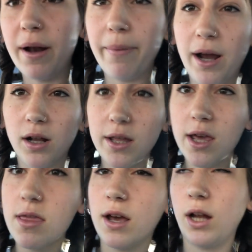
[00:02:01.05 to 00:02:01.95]

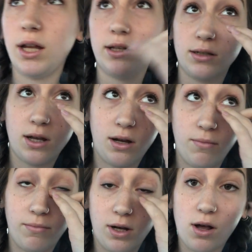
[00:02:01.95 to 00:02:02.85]
apparently there is a
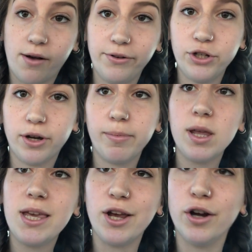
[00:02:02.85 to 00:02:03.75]
coffee shop
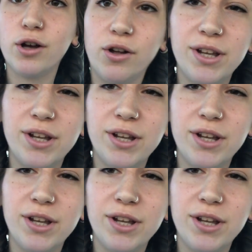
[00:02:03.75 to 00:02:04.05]
here called